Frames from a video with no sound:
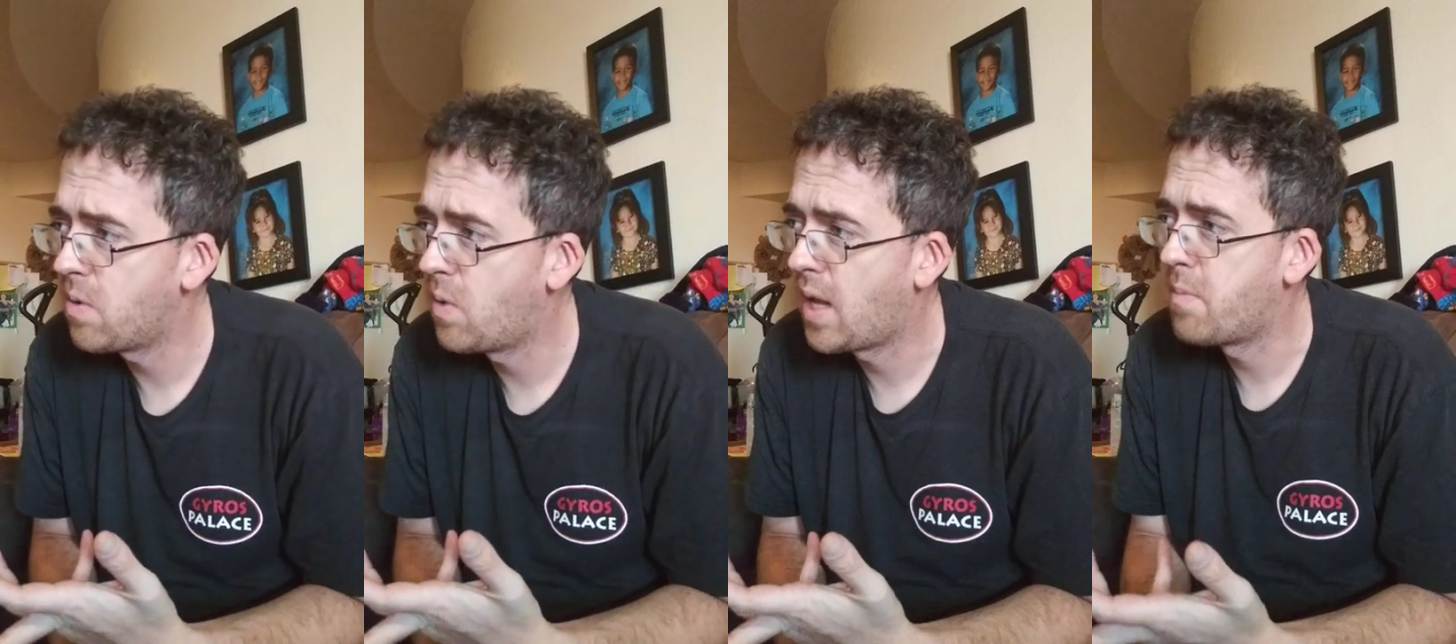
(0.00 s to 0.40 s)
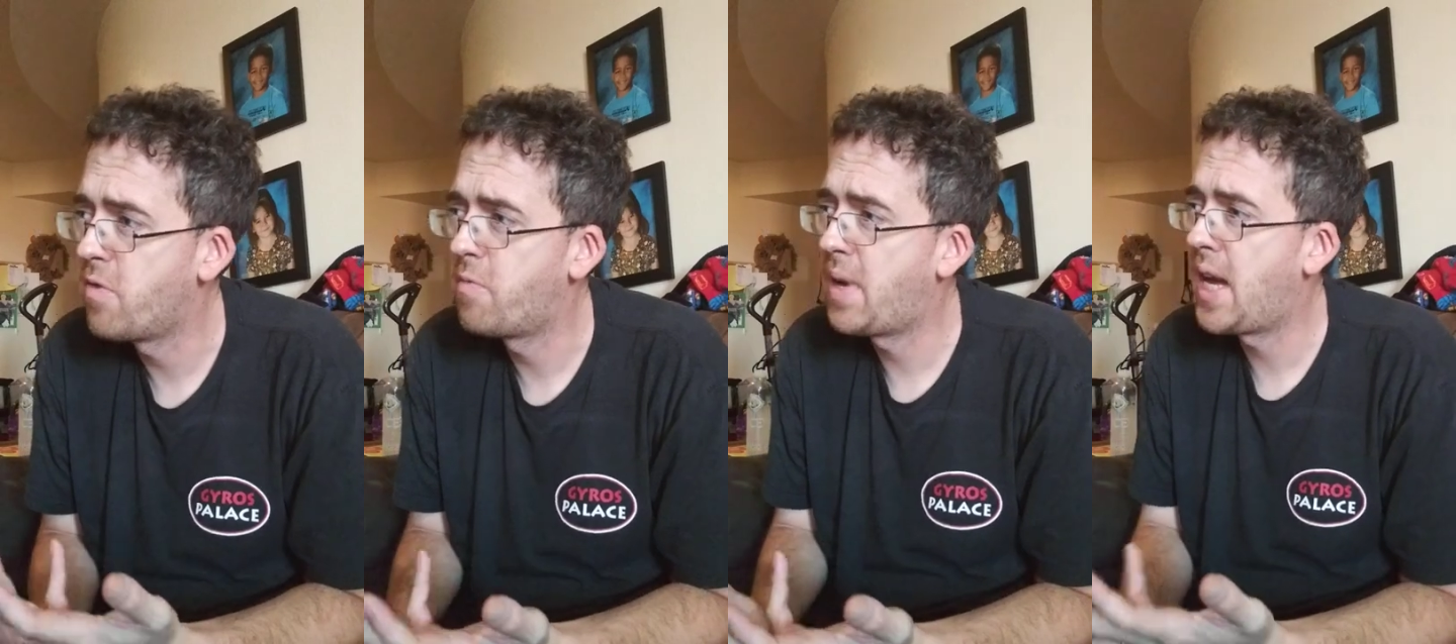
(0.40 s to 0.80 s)
When I
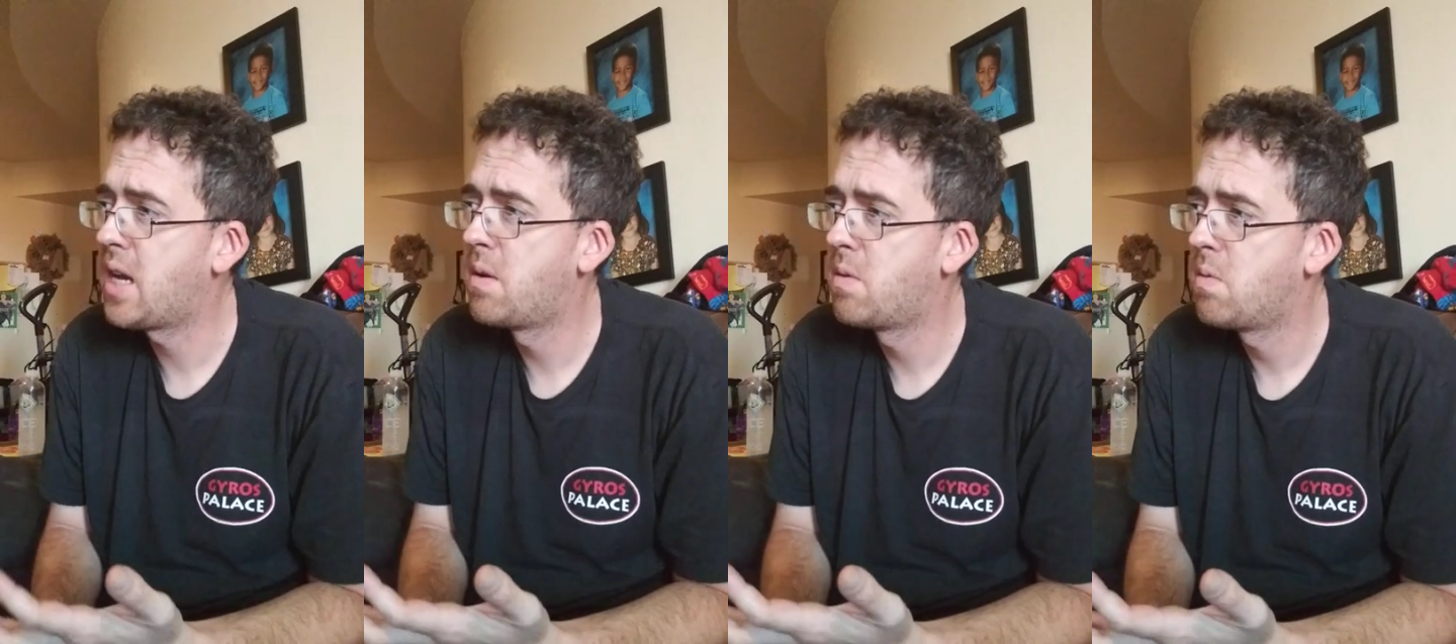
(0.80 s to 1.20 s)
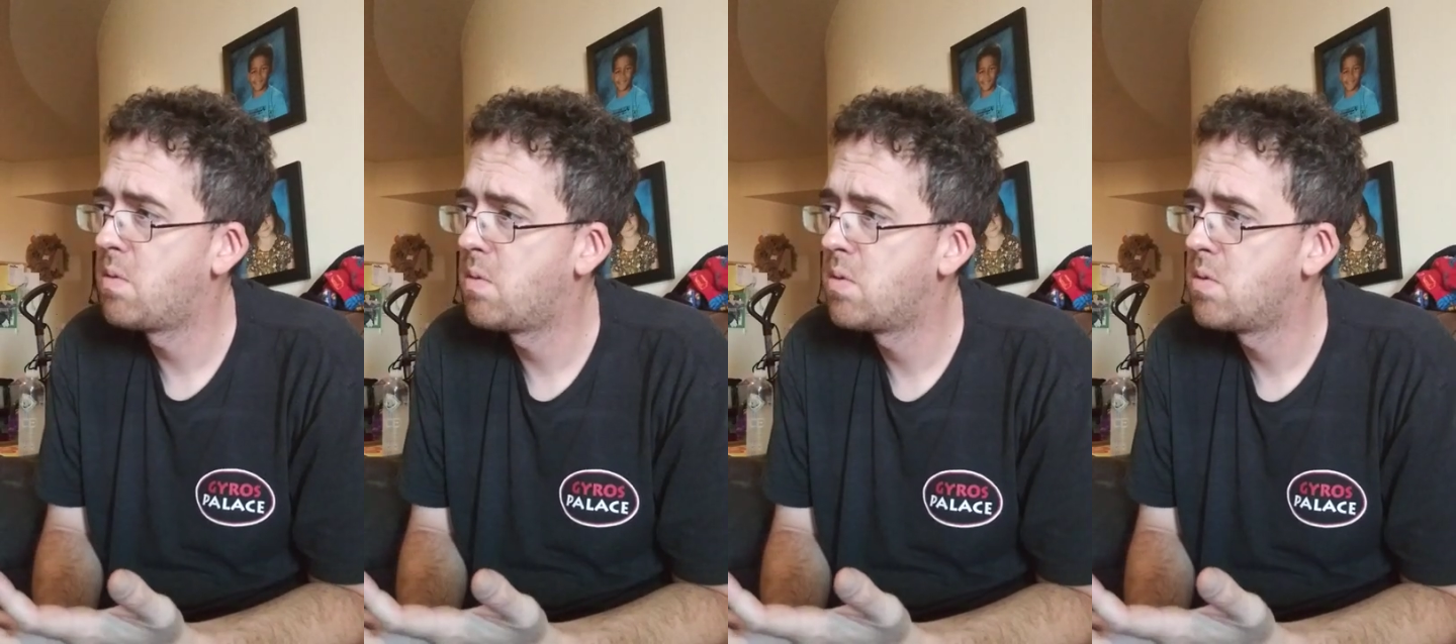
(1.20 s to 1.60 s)
moved back
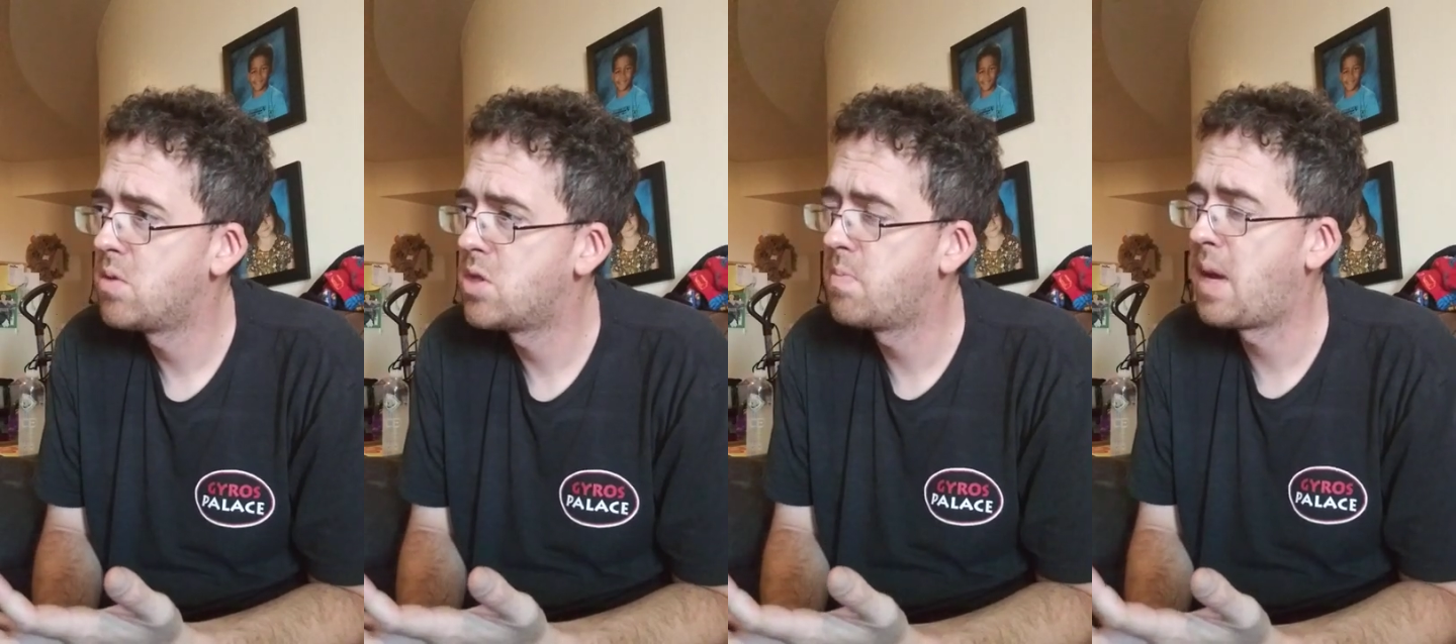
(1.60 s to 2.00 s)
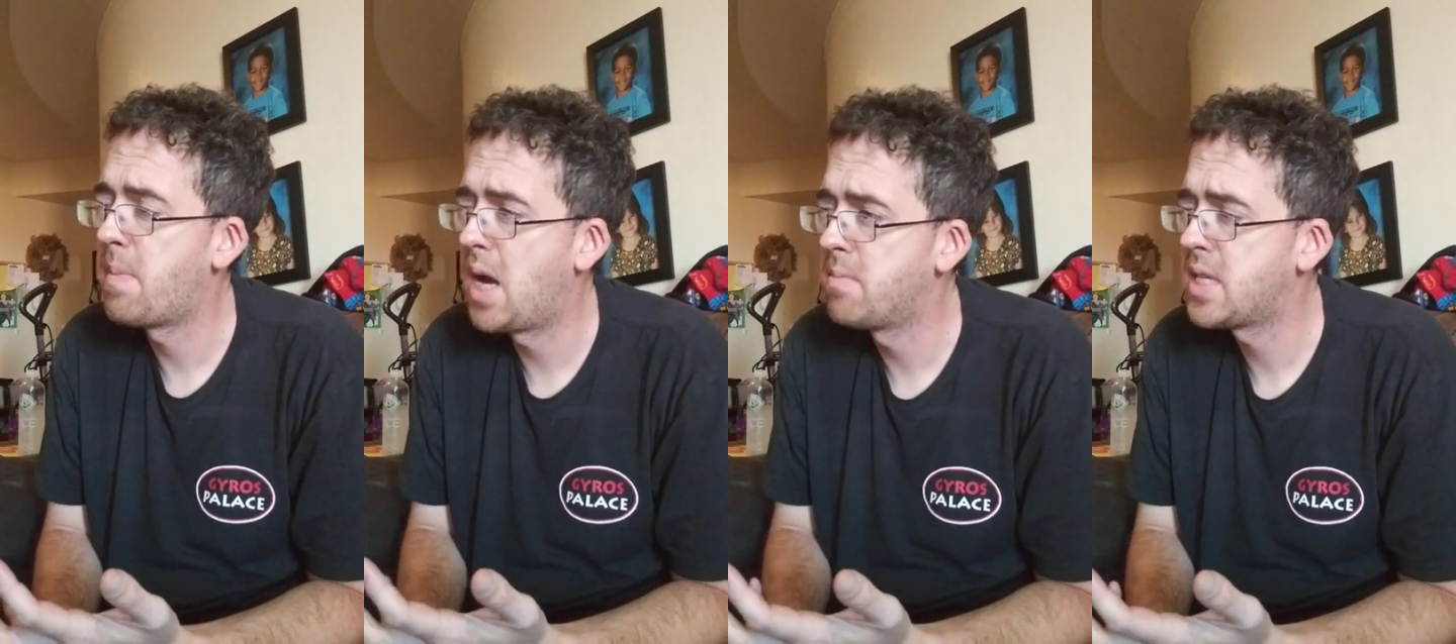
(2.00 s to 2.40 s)
to my
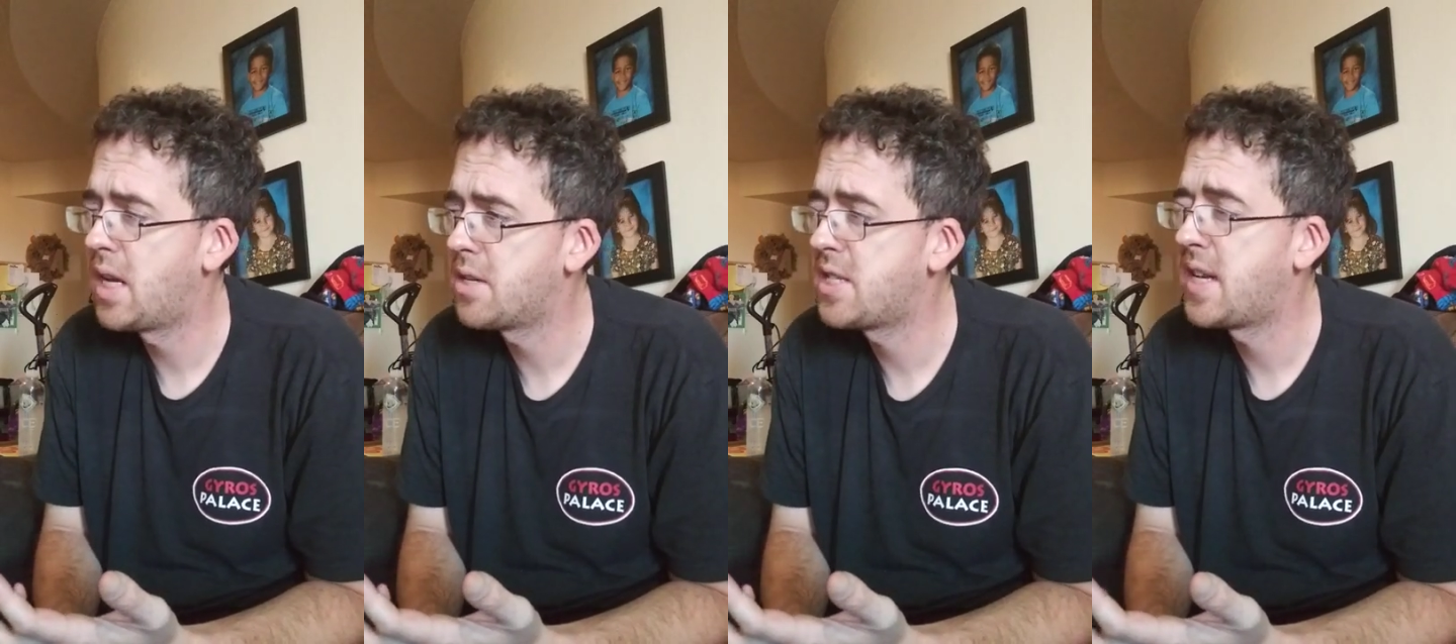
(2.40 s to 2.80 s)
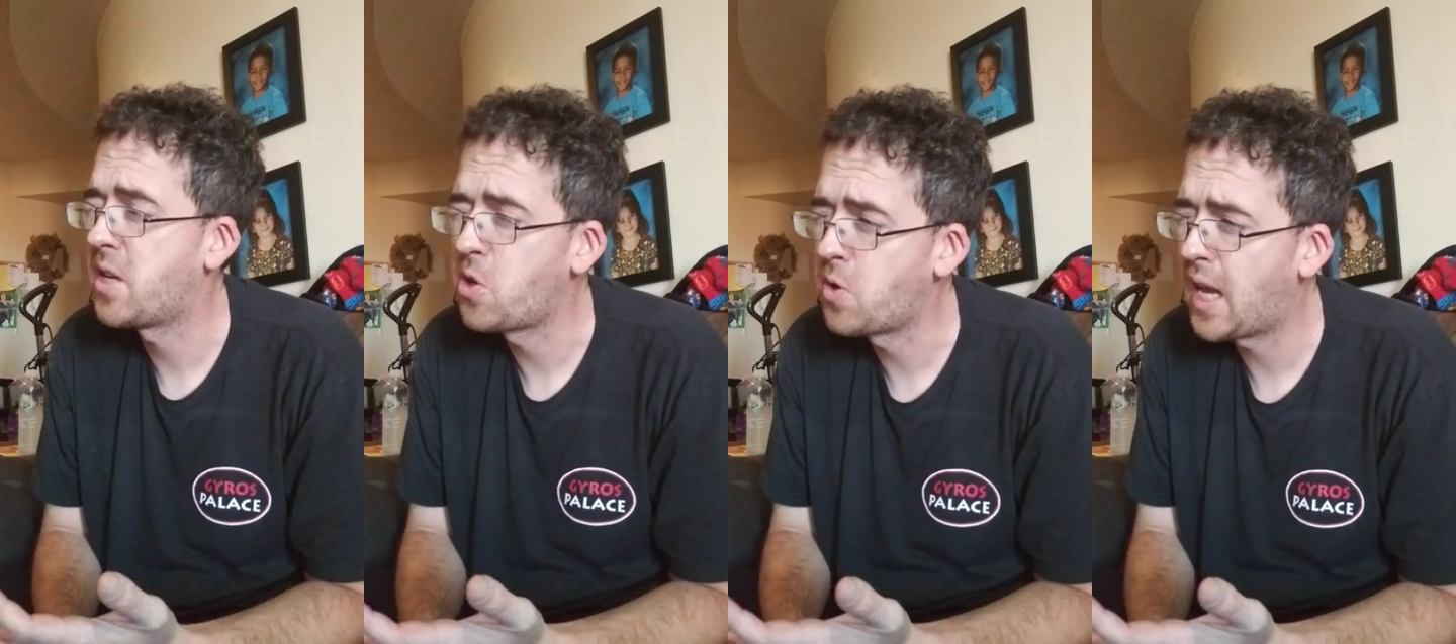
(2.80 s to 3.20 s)
mom's house, she had
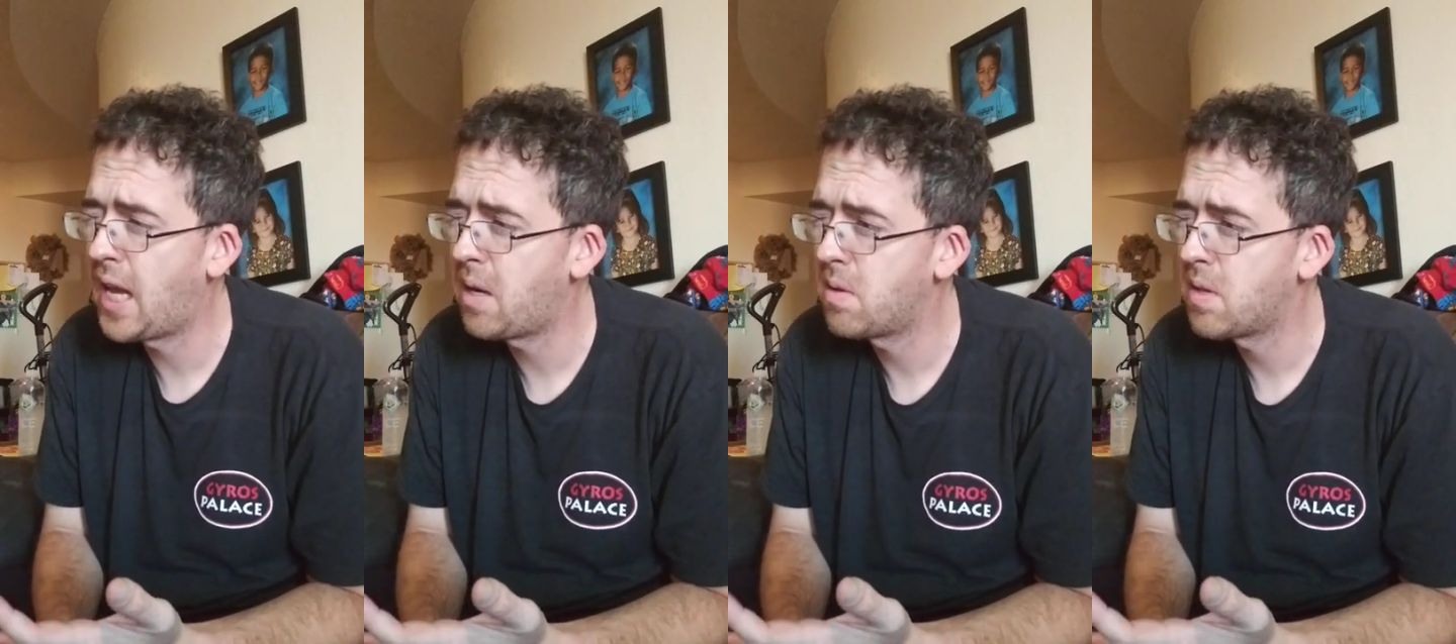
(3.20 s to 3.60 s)
a new cat.